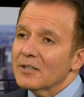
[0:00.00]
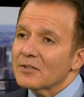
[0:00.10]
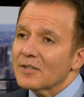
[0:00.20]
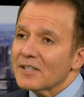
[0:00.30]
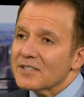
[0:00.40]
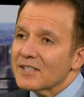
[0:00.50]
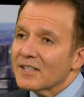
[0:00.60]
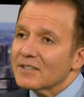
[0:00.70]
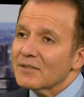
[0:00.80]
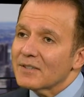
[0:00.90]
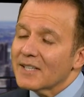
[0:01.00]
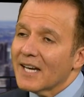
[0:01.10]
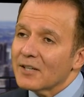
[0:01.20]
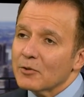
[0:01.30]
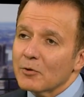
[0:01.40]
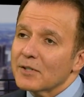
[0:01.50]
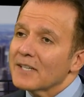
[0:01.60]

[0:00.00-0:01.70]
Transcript: to the As Seen on TV category.